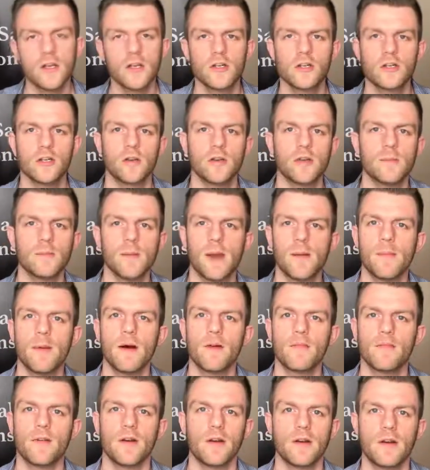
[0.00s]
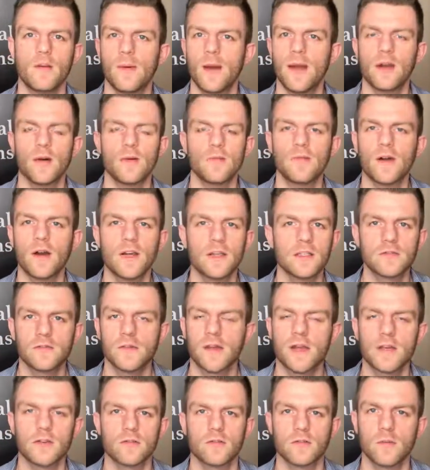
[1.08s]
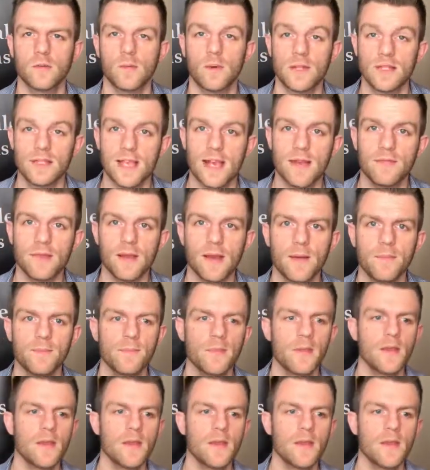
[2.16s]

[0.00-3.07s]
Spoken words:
chuck your mobile phone away or vice versa or whatever.